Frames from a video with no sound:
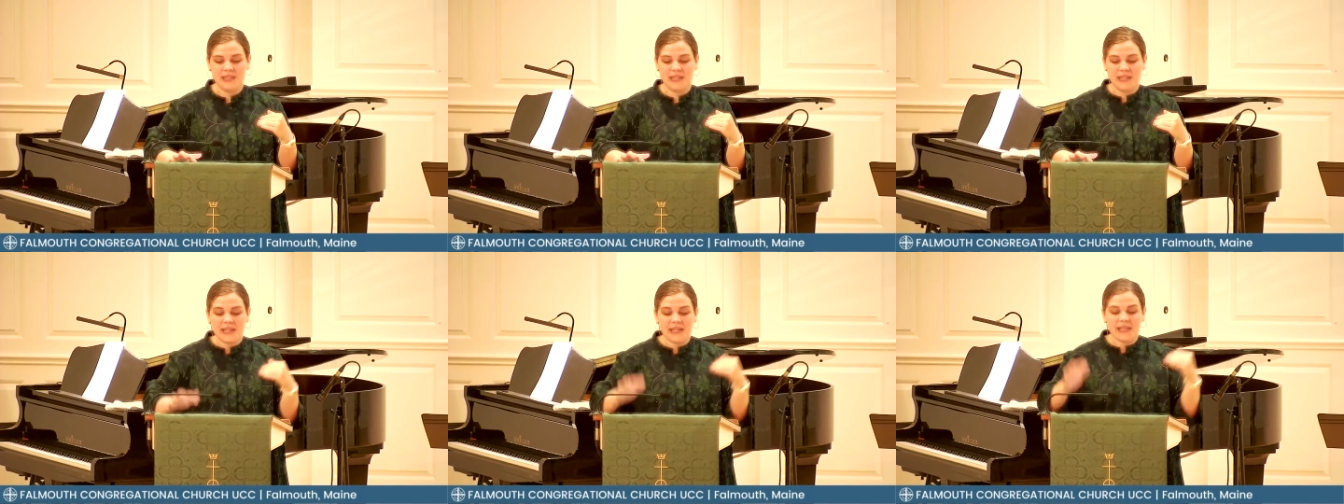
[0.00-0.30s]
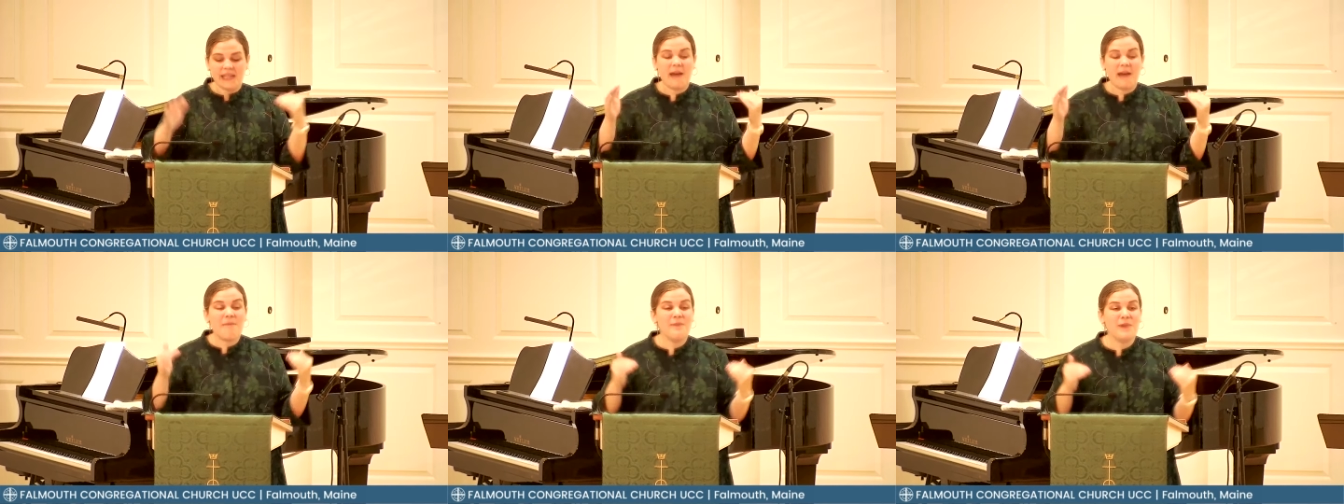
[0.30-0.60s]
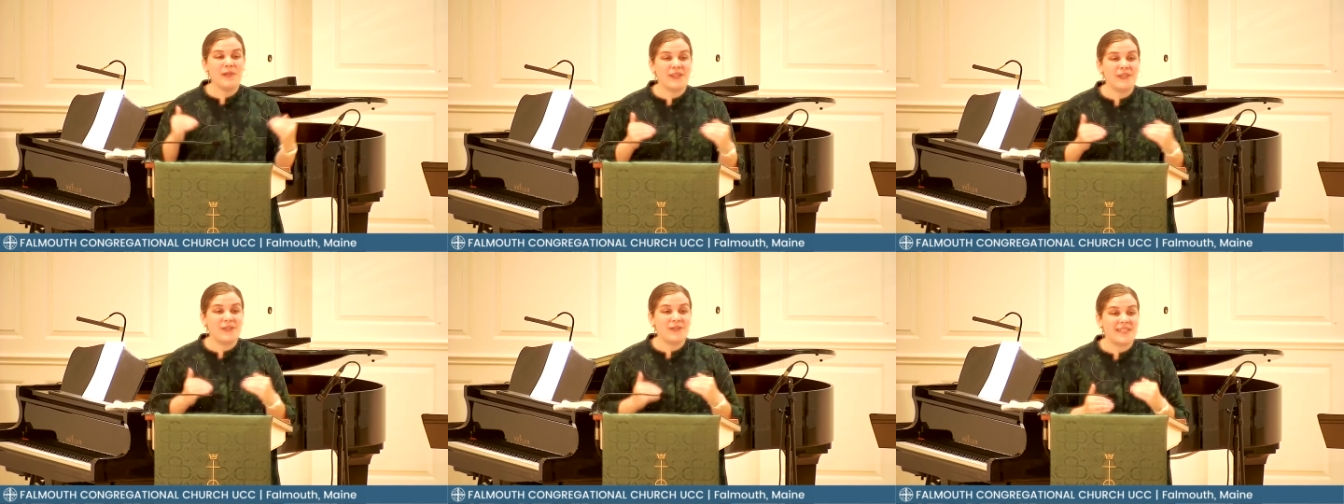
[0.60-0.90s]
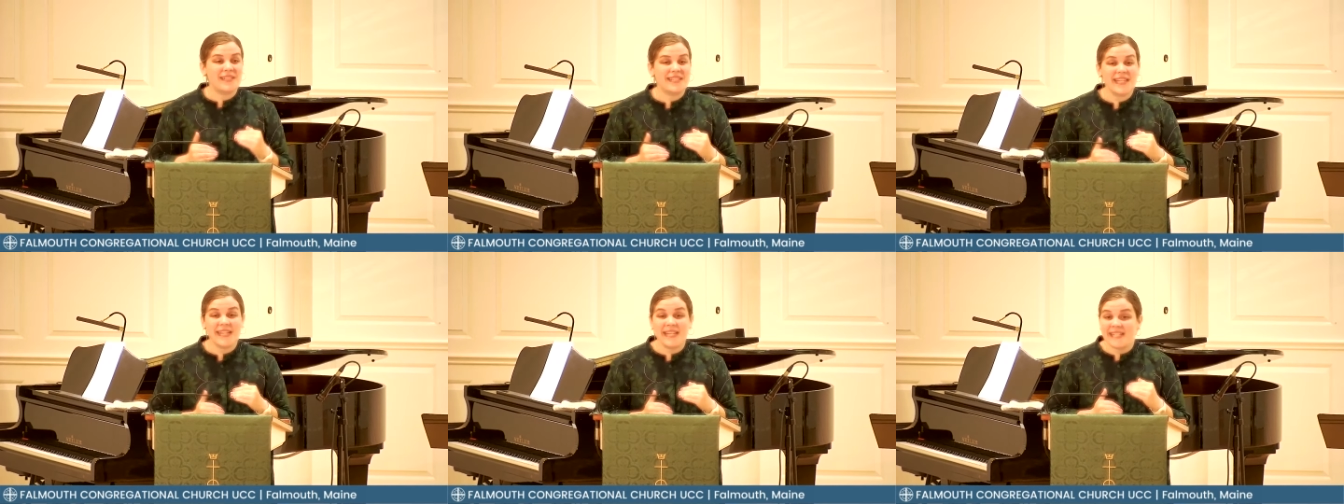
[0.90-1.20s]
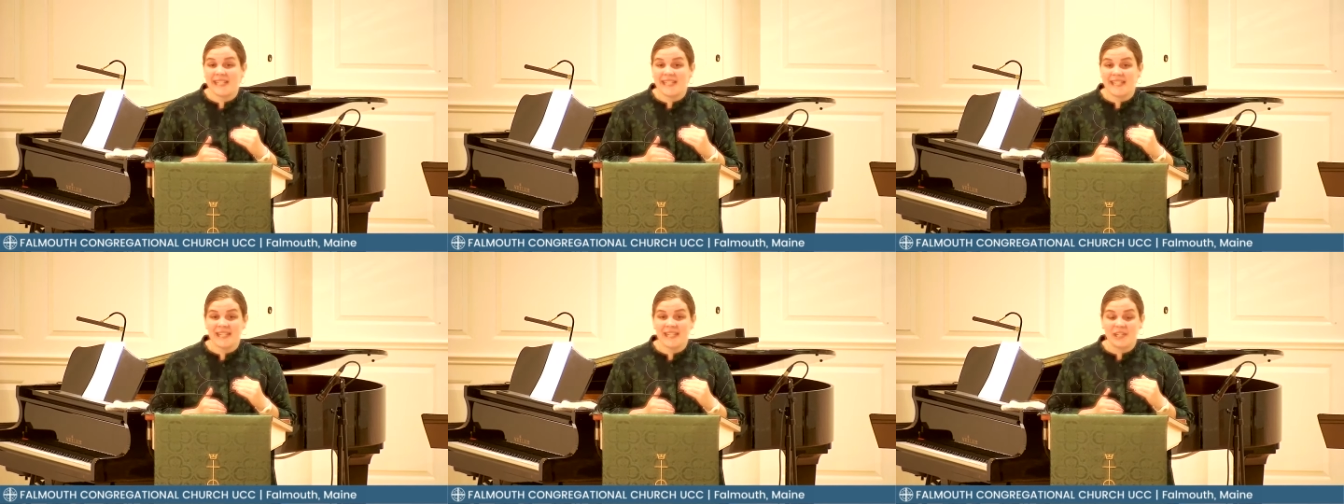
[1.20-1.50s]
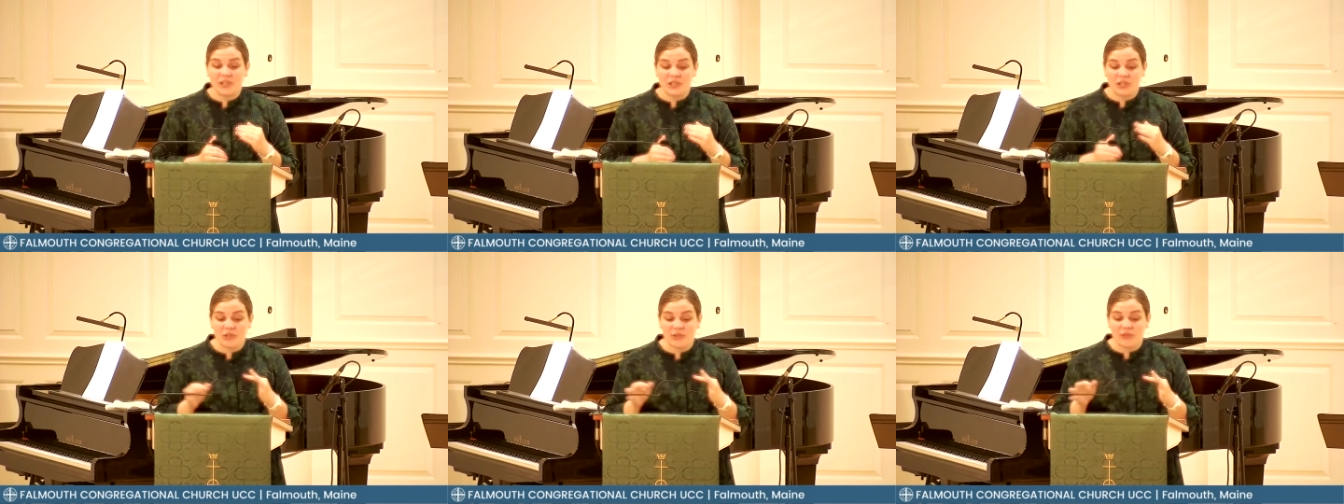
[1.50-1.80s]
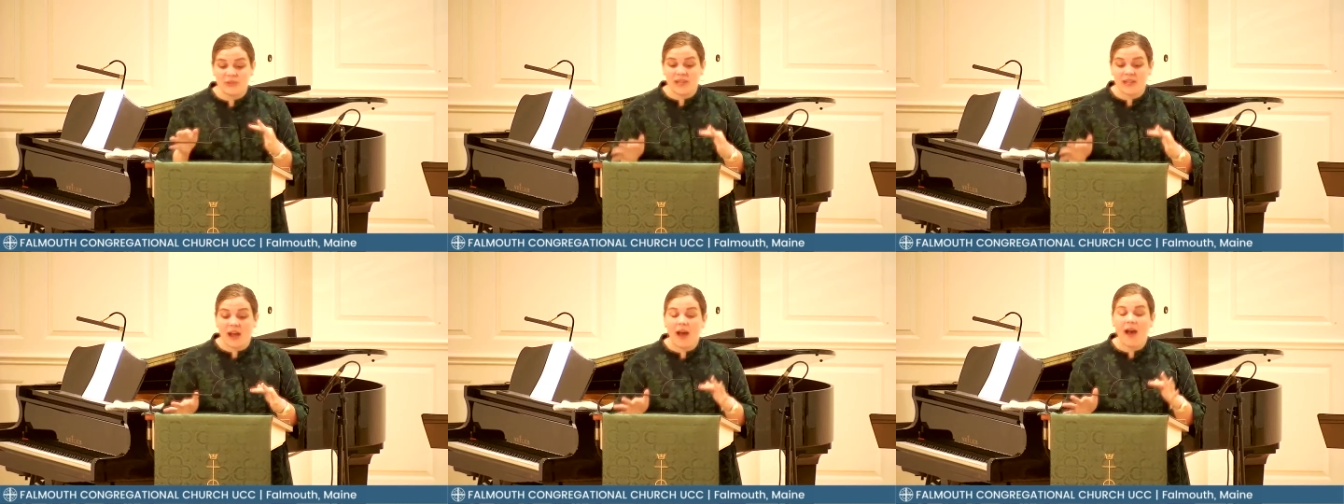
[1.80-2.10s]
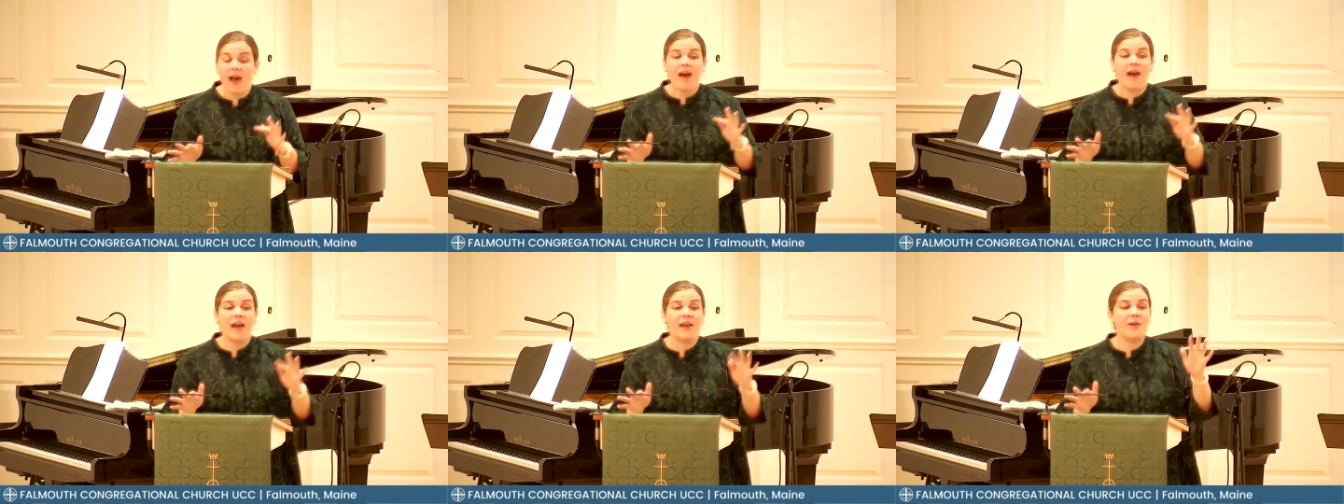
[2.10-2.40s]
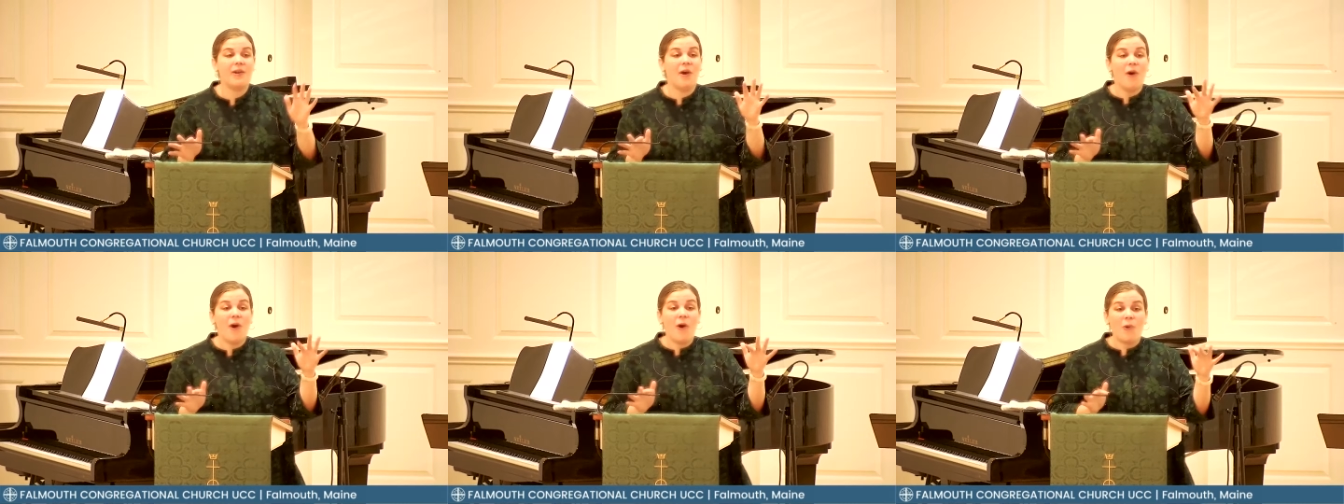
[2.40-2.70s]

Come with your dancing shoes on,